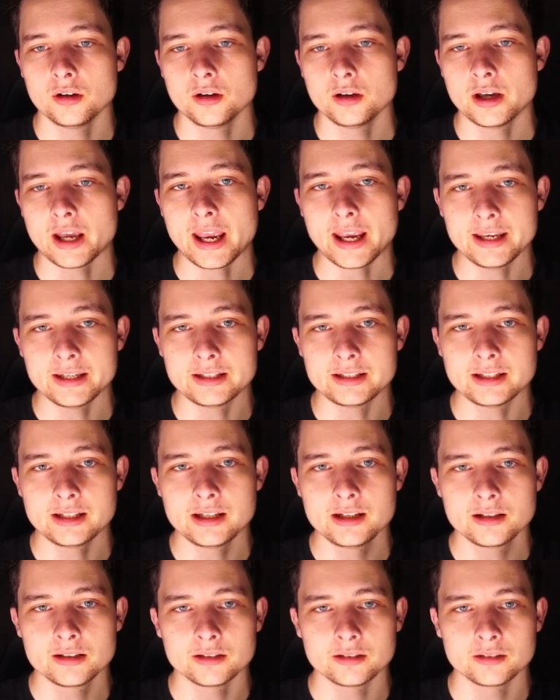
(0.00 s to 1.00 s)

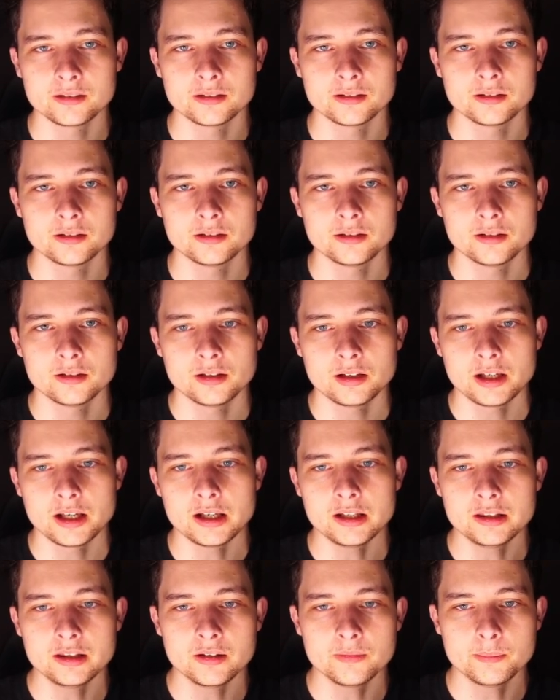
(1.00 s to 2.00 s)
AC
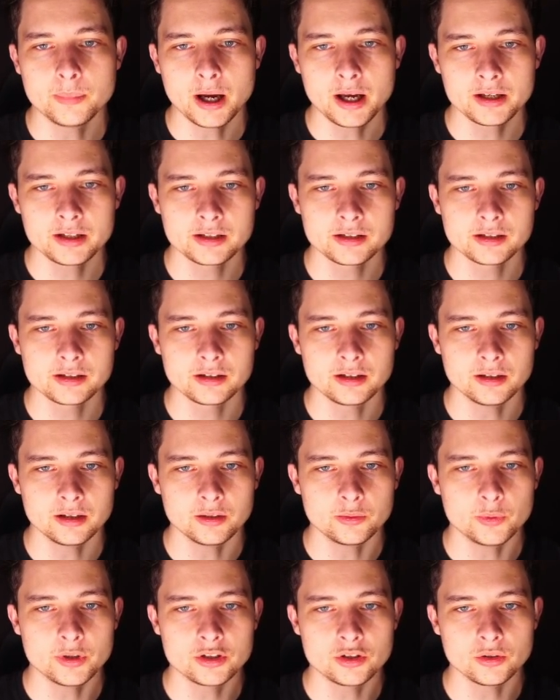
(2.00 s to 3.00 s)
in the bus, the
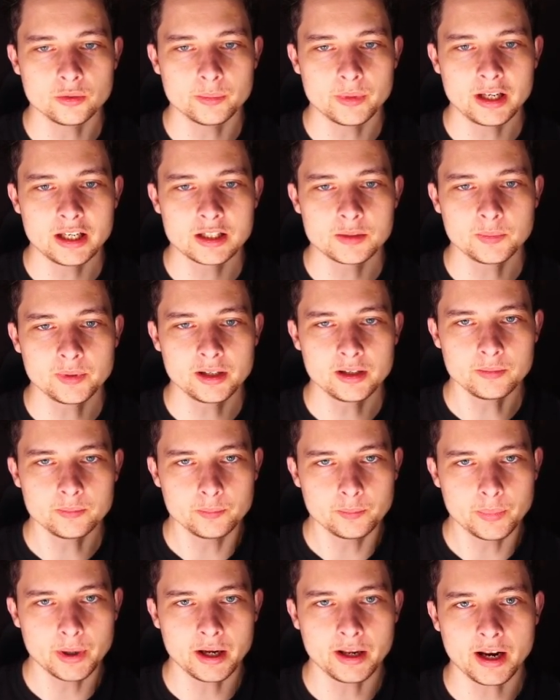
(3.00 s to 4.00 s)
original mini split,
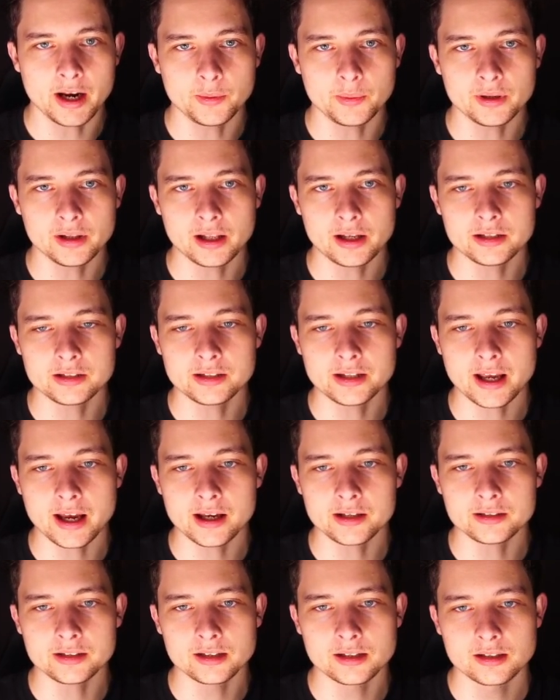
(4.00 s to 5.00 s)
but I realized
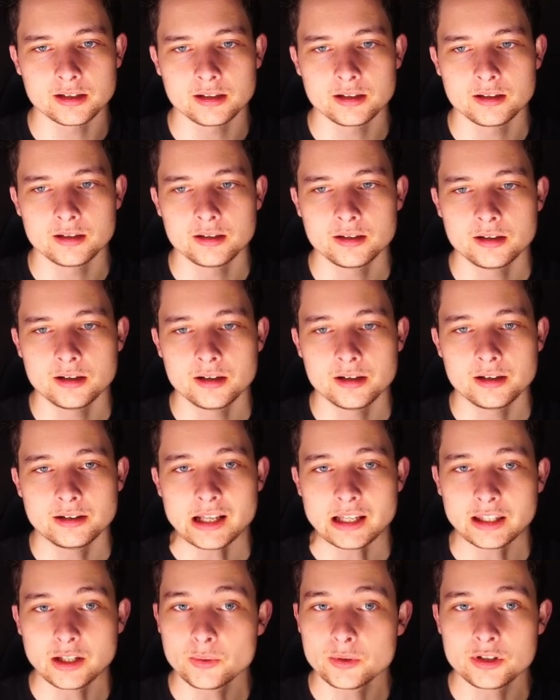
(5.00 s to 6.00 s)
that that
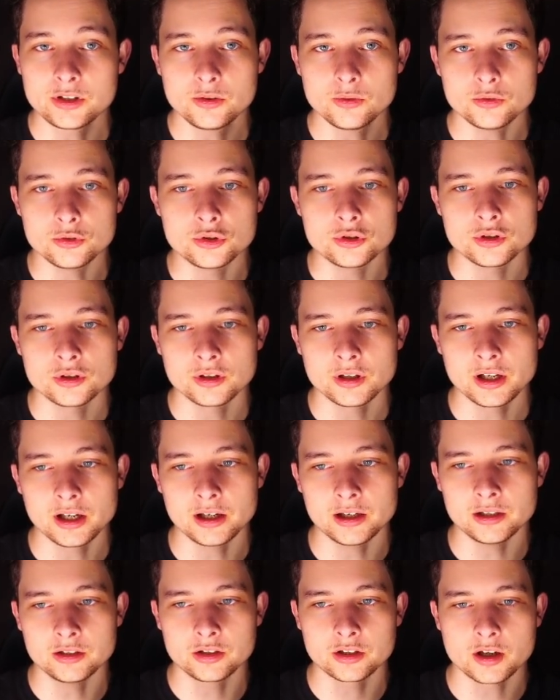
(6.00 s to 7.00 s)
thing was huge
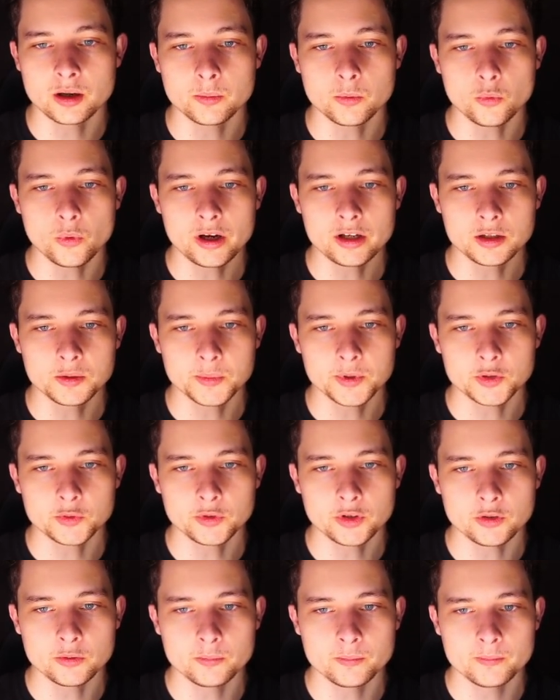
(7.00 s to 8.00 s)
and took up way too much room,